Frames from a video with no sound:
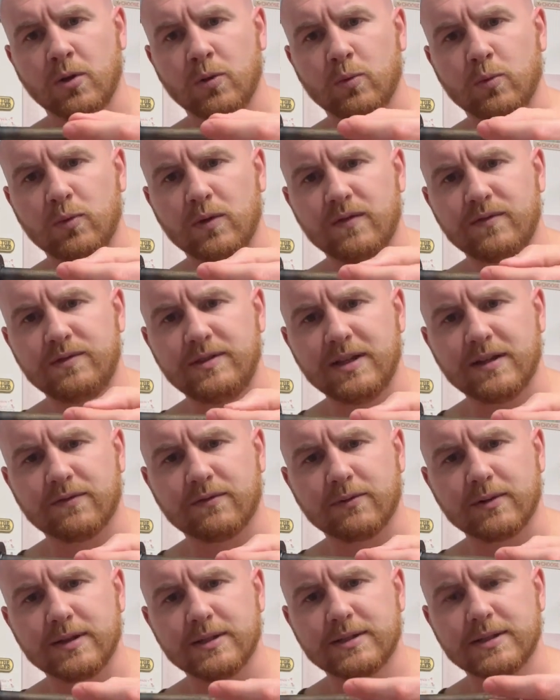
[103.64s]
with
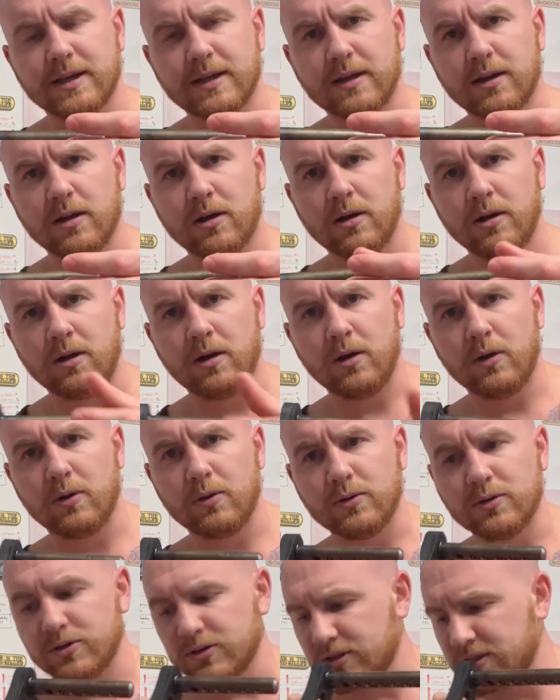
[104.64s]
different
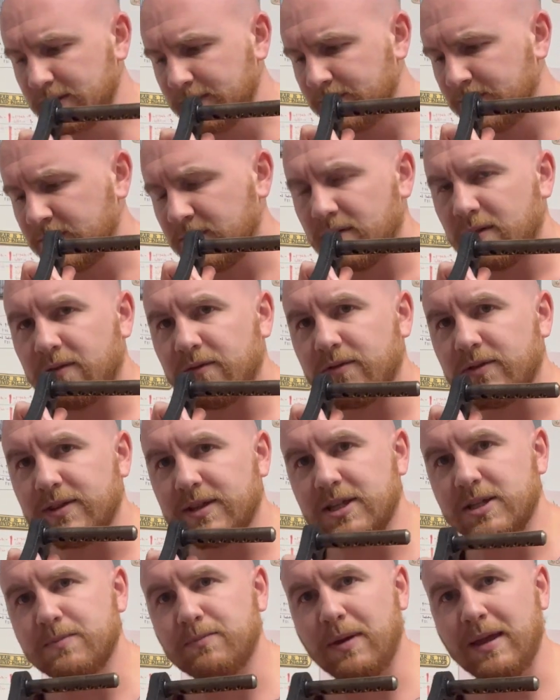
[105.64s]
holes for
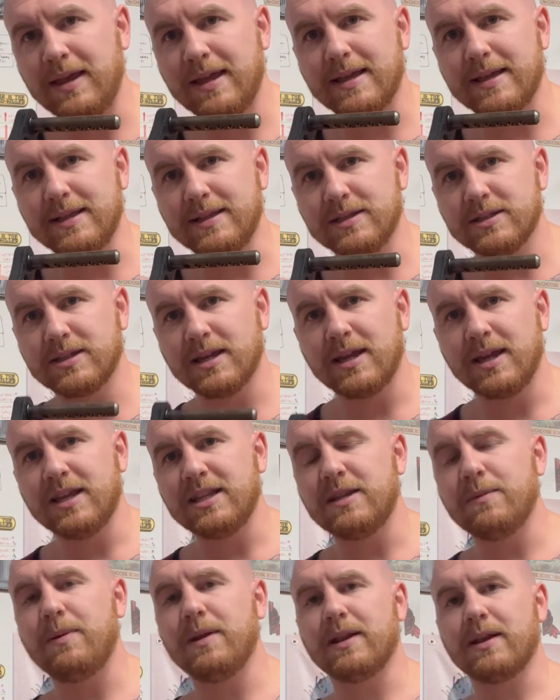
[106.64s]
these pins,
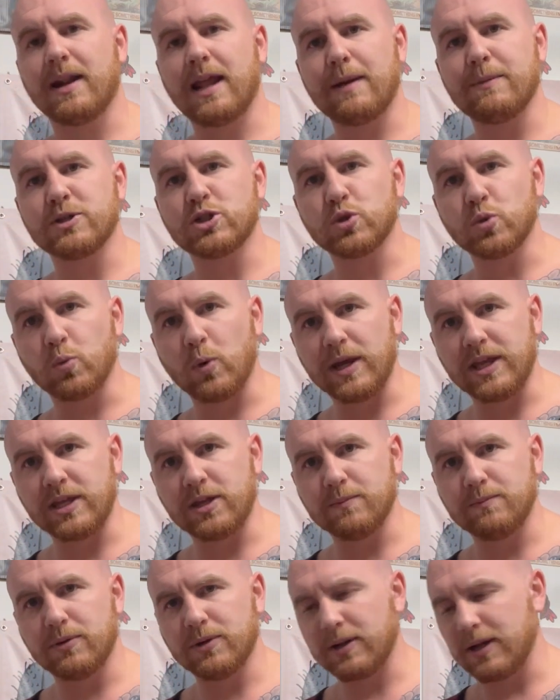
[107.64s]
depending on how much weight you
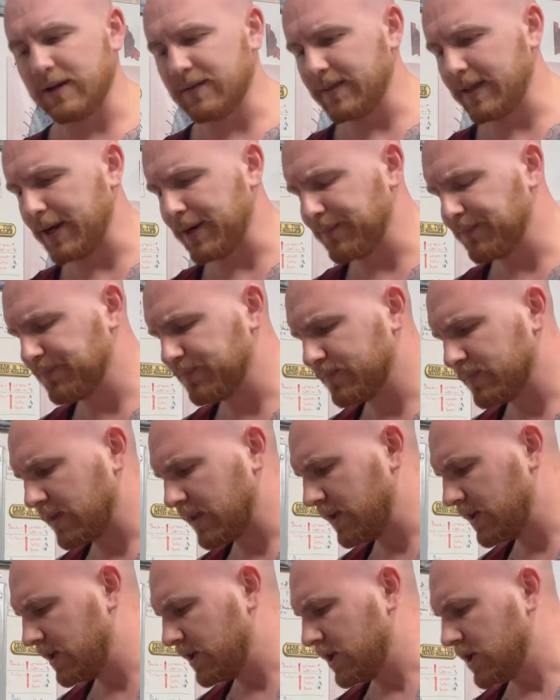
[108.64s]
put on there.
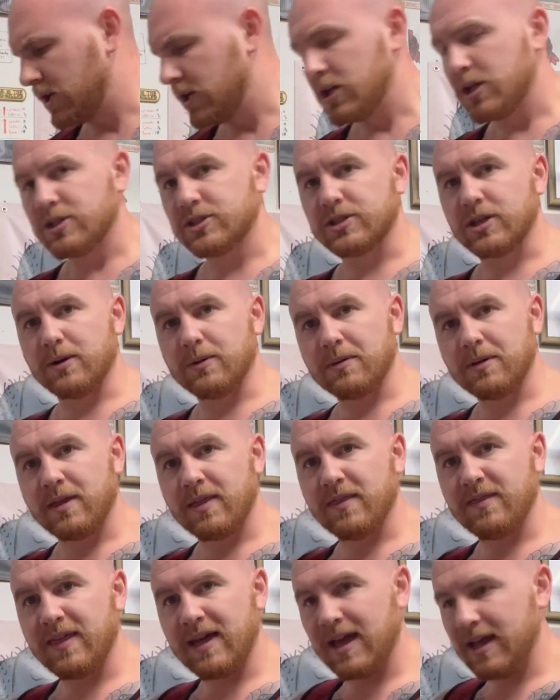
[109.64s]
So
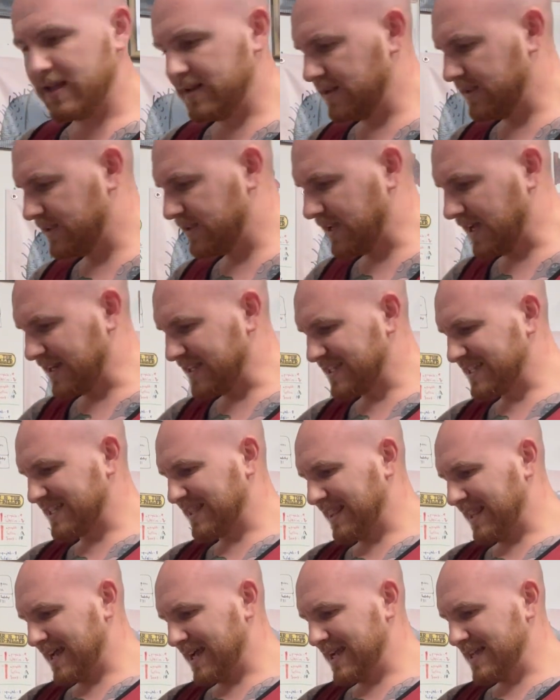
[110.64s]
that kind of
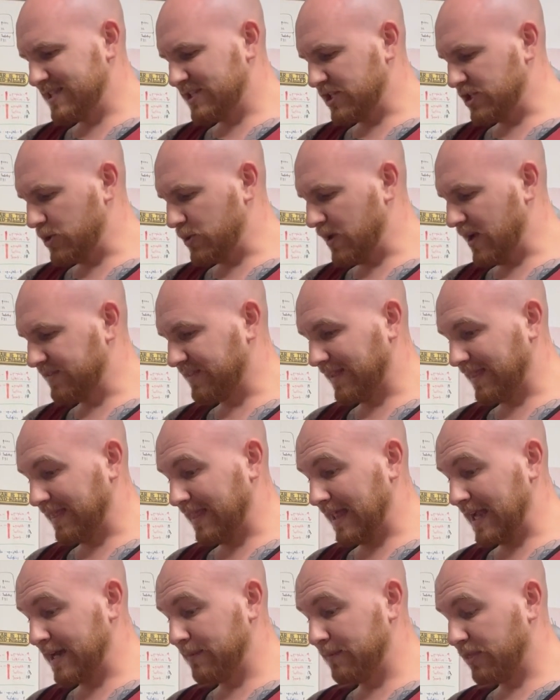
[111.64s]
slides, and you have to
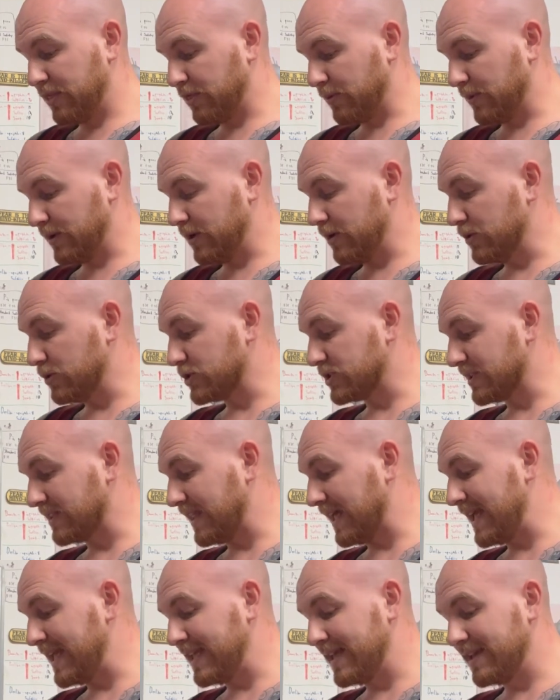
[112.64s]
line up the 3 holes.
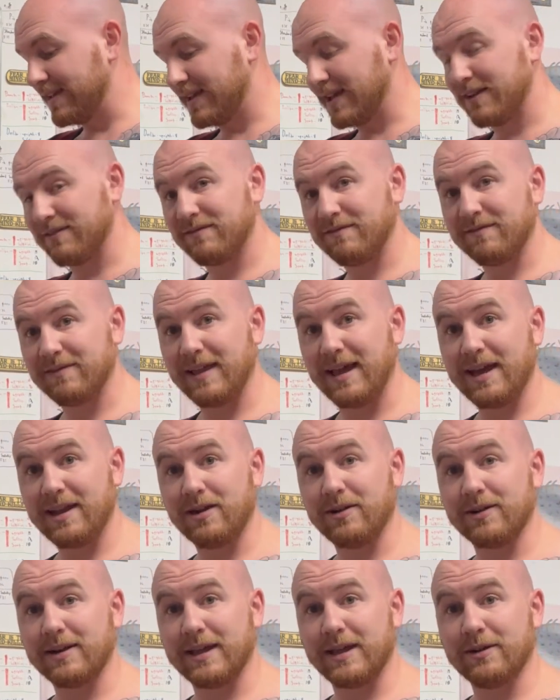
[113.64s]
Laying it kind of
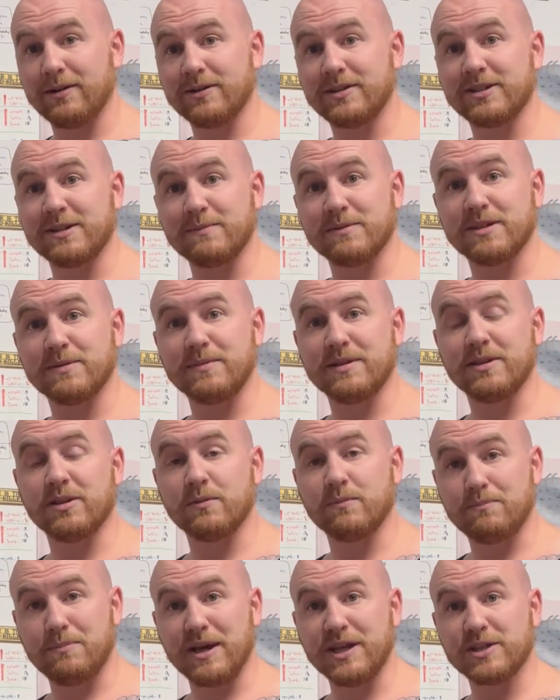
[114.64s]
flat on here seems to be the
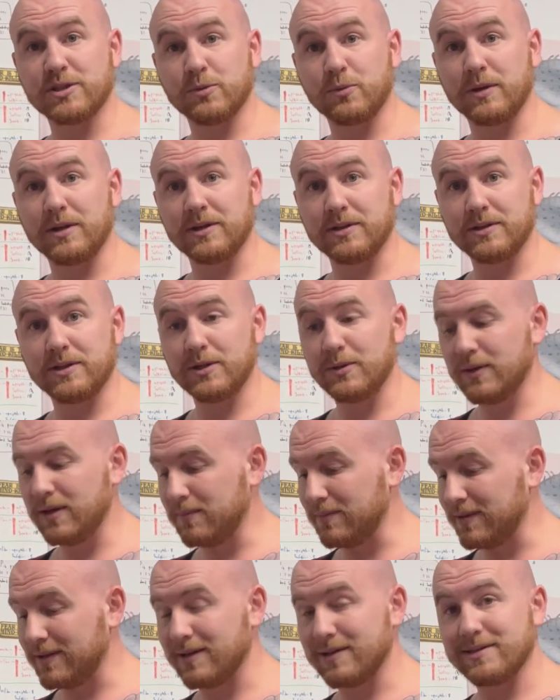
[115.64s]
best way to do it,
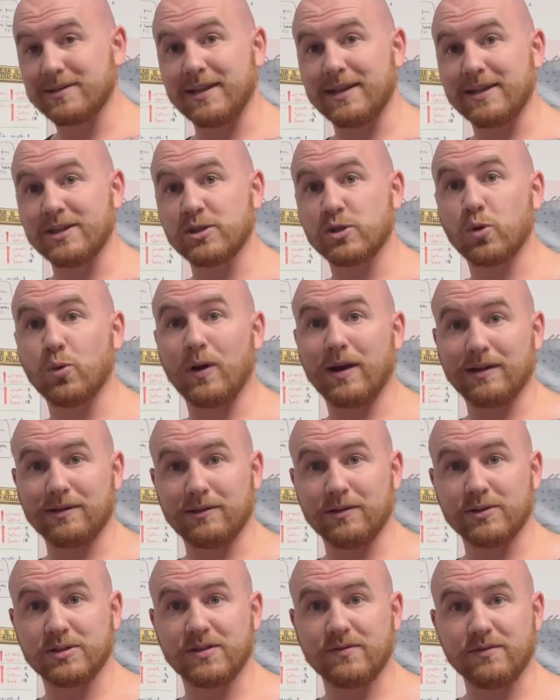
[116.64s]
because it is quite
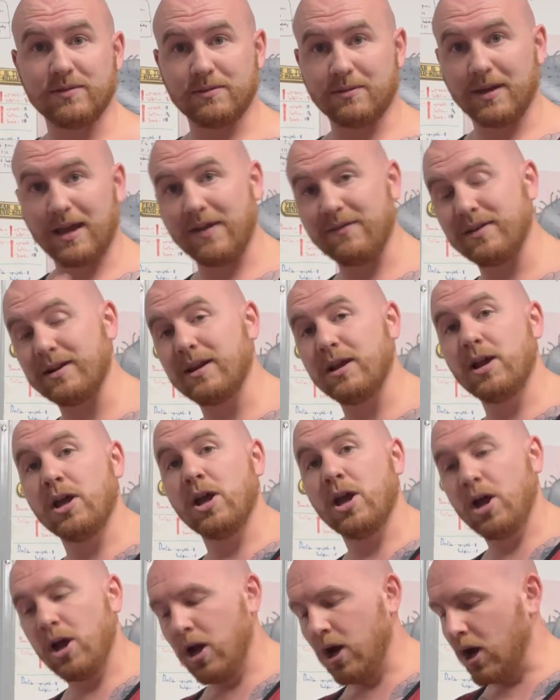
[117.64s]
loose if you have it
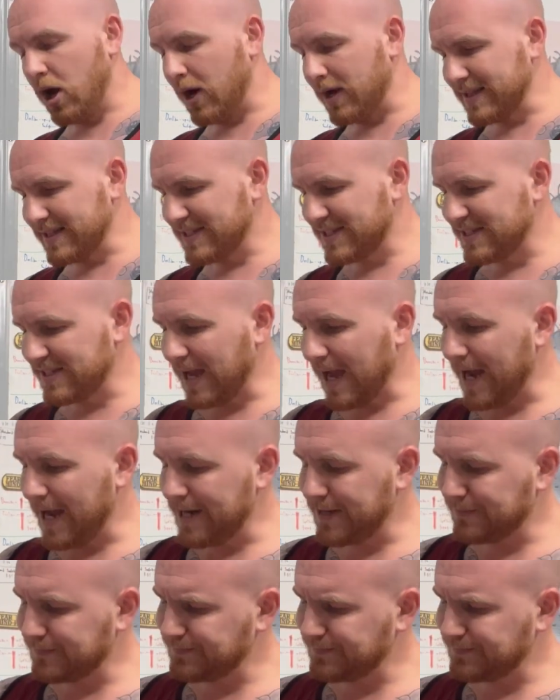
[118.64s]
on its side.